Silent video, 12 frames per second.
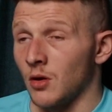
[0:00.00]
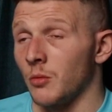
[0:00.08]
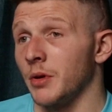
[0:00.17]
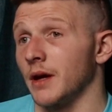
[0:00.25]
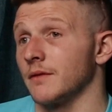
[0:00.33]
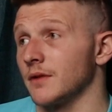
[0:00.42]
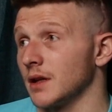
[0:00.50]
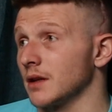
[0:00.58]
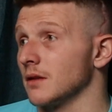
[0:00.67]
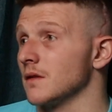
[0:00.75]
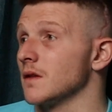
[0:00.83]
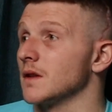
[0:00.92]
got picked for
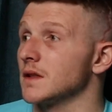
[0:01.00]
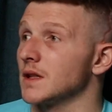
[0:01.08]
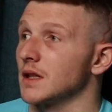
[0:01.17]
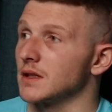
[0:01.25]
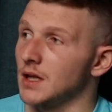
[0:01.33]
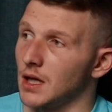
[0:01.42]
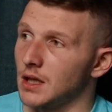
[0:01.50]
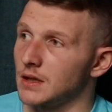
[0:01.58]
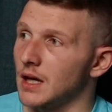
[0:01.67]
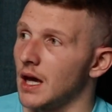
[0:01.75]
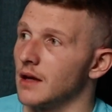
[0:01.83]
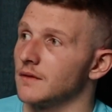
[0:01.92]
England under 16,
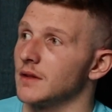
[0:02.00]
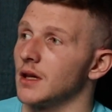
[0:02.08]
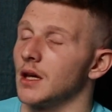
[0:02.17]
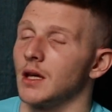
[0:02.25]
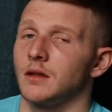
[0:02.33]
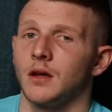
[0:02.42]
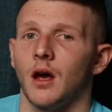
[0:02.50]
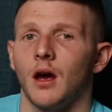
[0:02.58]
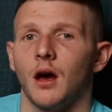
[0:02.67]
Dave did,